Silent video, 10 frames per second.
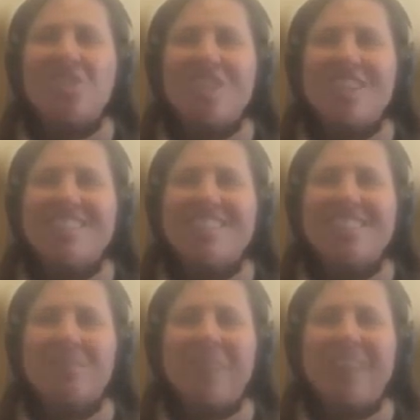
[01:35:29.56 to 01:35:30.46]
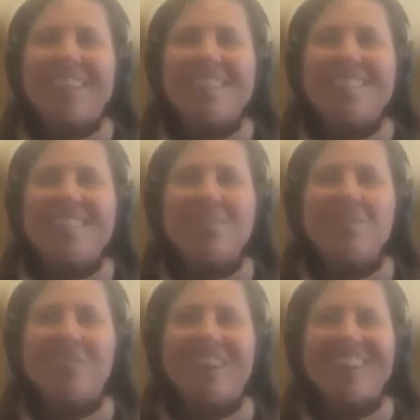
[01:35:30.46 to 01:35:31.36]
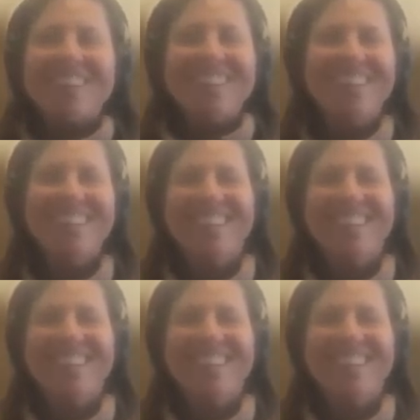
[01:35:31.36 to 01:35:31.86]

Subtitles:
added cheeses or bacons that you want.